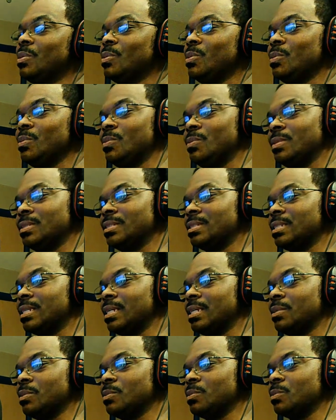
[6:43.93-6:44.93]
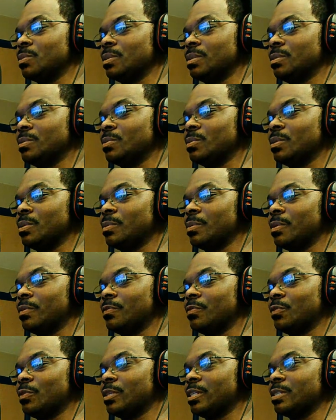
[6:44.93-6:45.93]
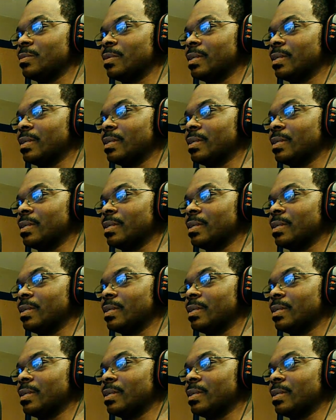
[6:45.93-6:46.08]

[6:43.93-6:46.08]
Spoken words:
Who was that? It was one of my friends,